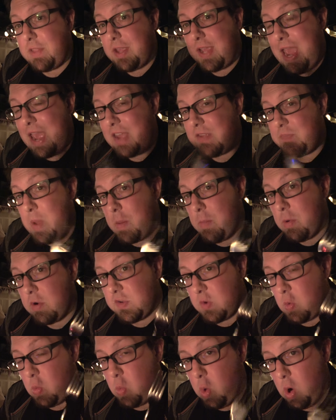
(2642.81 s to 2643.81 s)
for the cast
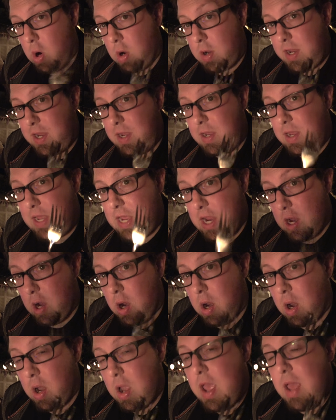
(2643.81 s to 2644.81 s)
members who work
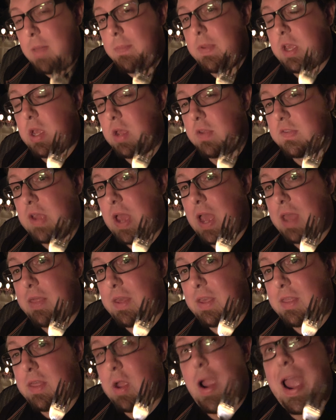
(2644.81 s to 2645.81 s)
here, because I
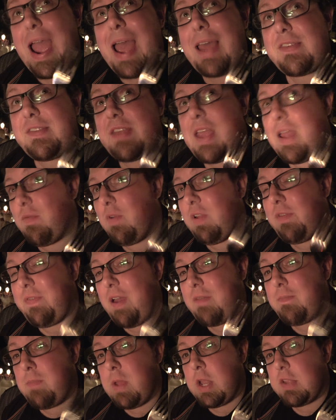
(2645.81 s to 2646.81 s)
think they're asked every
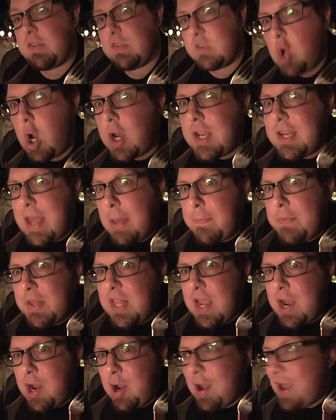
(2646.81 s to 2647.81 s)
5 minutes, is Johnny Depp
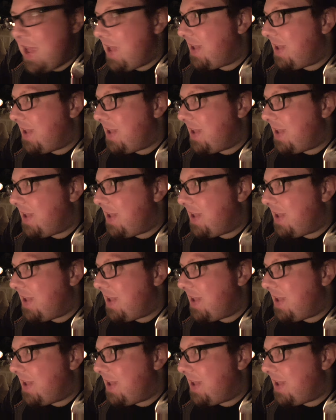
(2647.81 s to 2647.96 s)
in there?